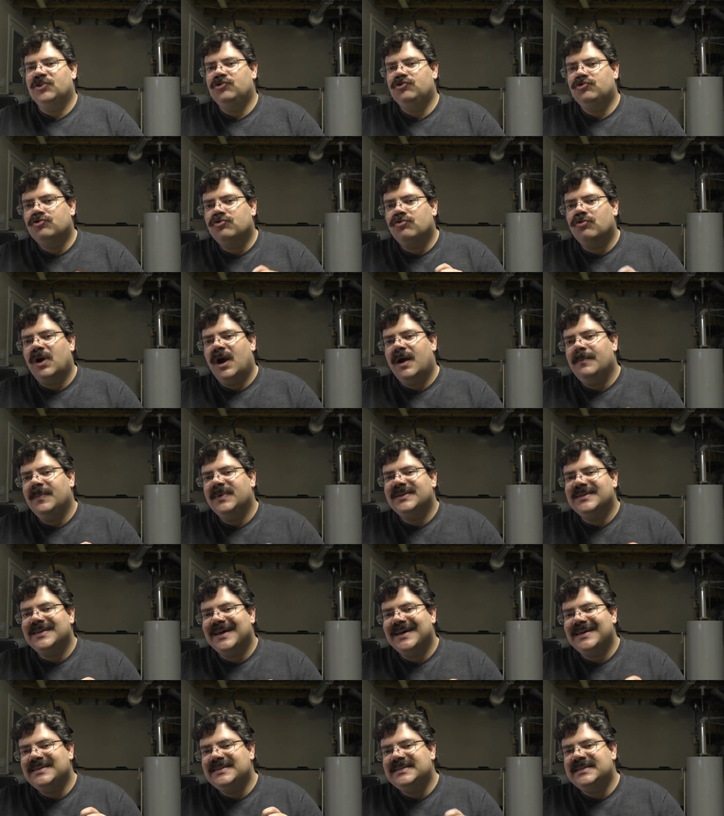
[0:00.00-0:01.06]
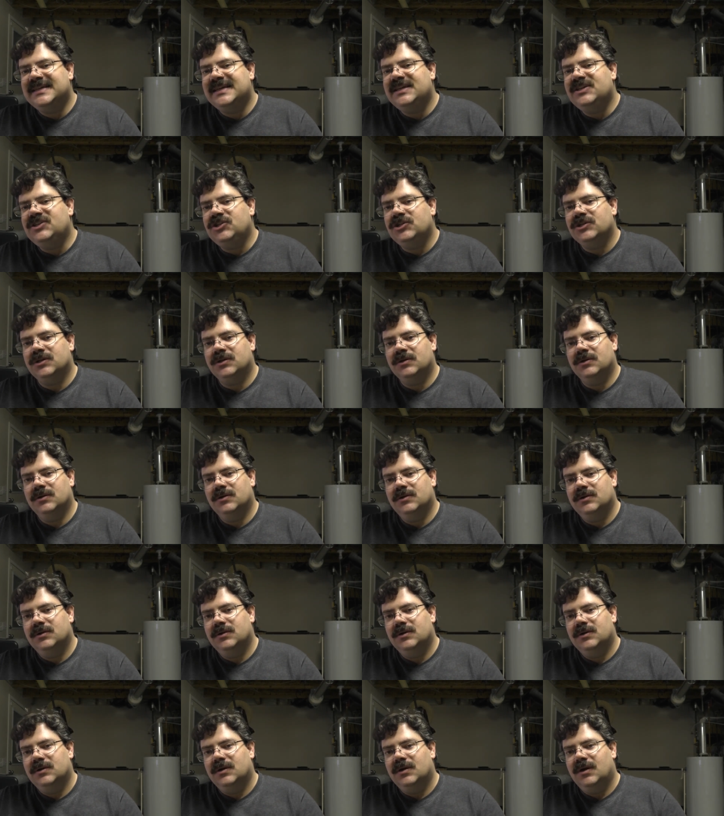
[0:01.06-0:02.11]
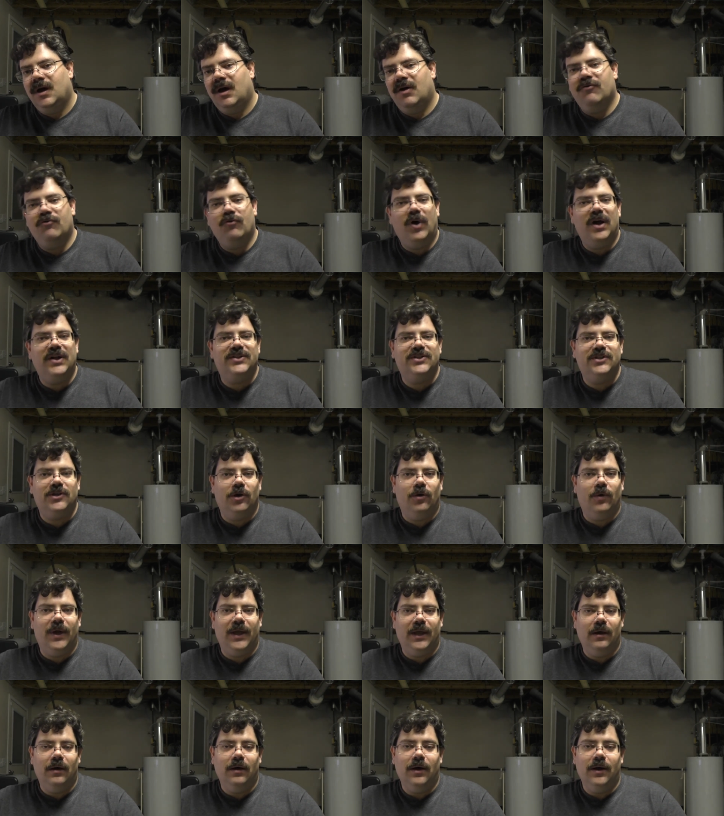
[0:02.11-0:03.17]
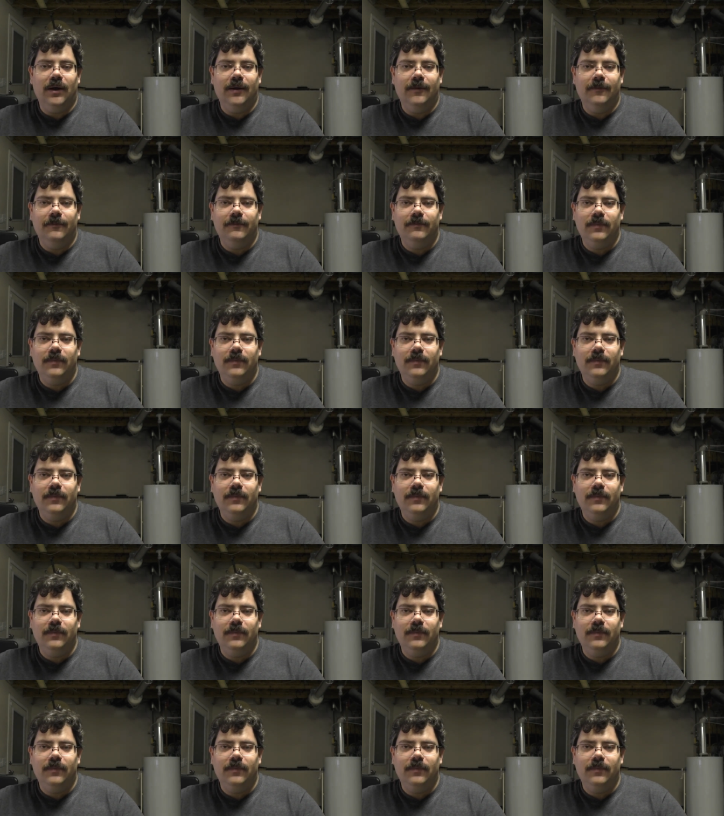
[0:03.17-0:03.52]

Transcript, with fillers: dramatization of what's going on